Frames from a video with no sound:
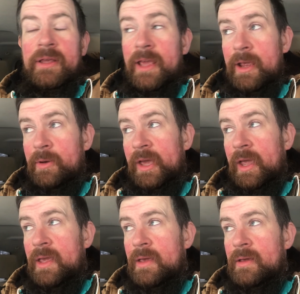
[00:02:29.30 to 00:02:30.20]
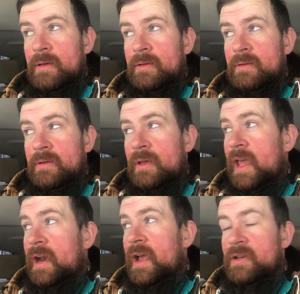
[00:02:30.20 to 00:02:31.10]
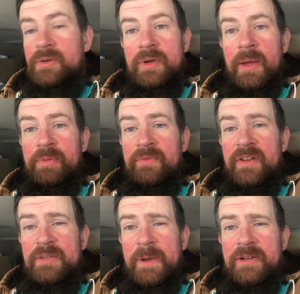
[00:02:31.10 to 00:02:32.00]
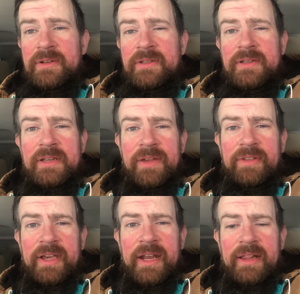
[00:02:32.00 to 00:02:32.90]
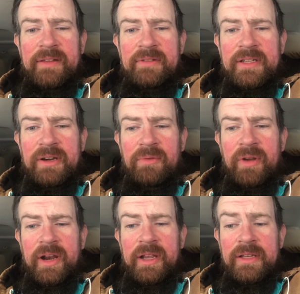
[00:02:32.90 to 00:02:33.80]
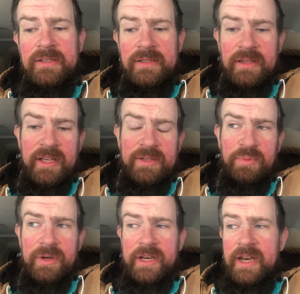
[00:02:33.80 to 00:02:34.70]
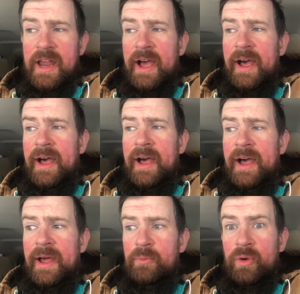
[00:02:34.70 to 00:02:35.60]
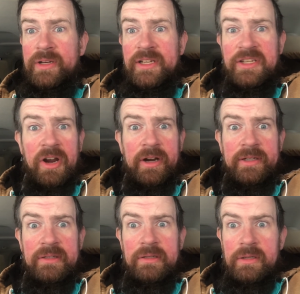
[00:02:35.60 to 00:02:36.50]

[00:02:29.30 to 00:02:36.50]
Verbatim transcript: Anyway, headed out to a couple of inspections. Definitely got to leave this car running because this one did not want to start.